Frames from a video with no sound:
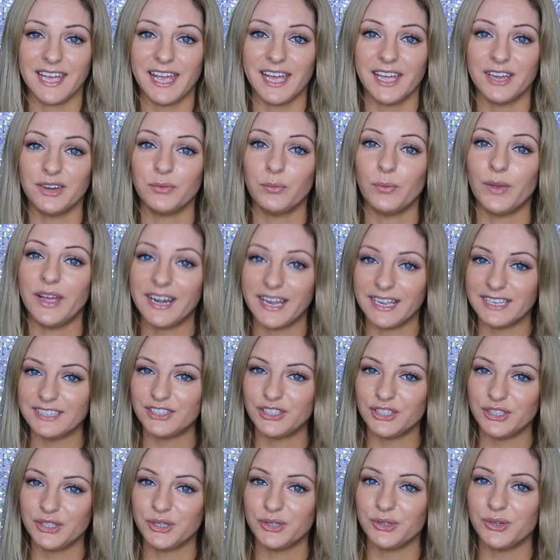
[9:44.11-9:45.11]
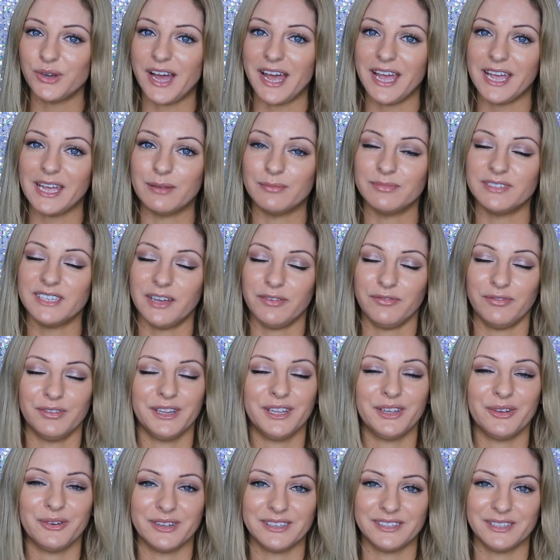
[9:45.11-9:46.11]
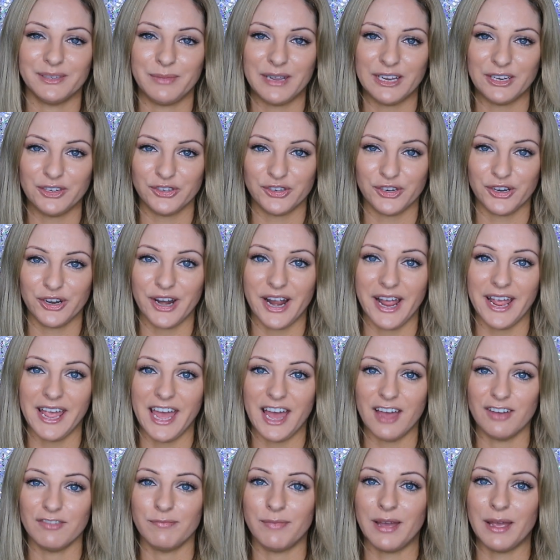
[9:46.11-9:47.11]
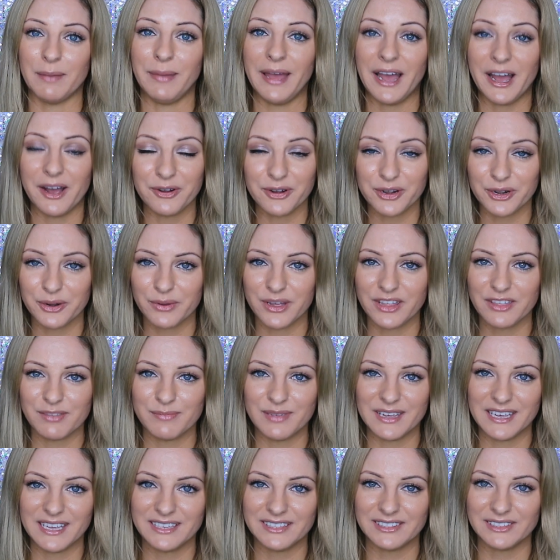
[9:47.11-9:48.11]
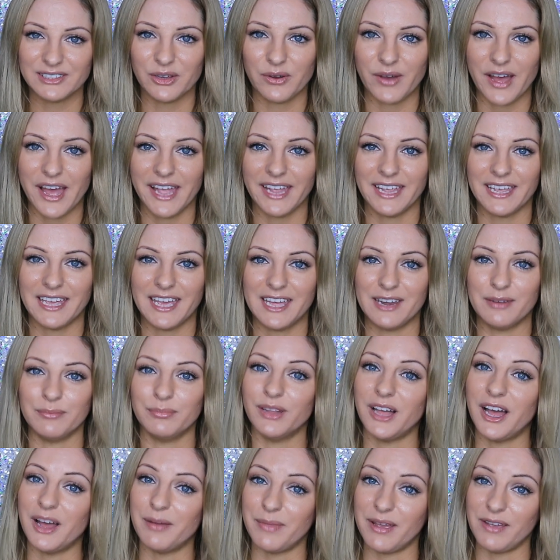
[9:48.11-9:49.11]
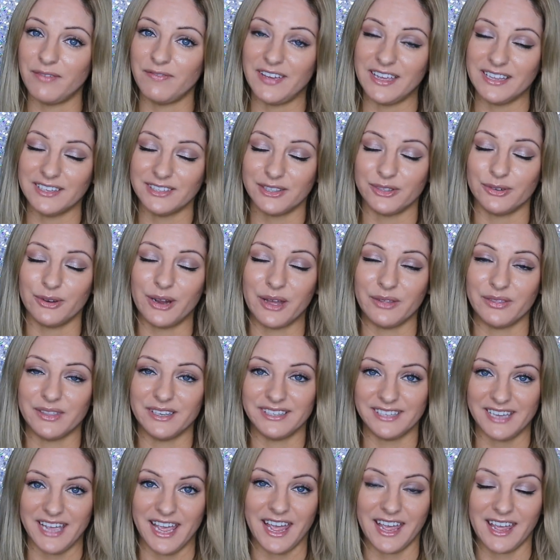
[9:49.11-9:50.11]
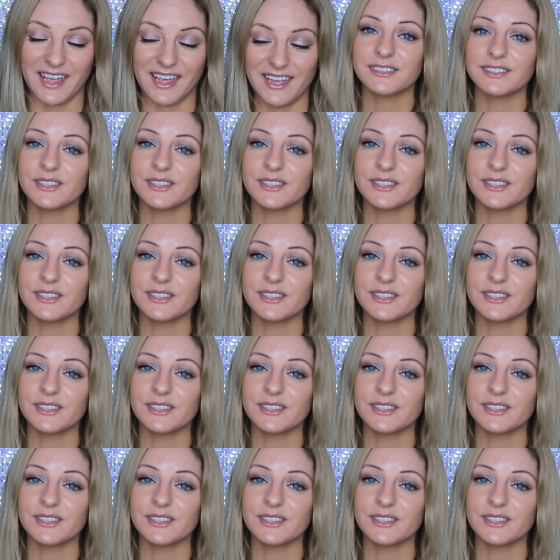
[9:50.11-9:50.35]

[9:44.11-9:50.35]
and when I do, I am definitely going to make sure I have my powder with me so I can blot my face throughout the day.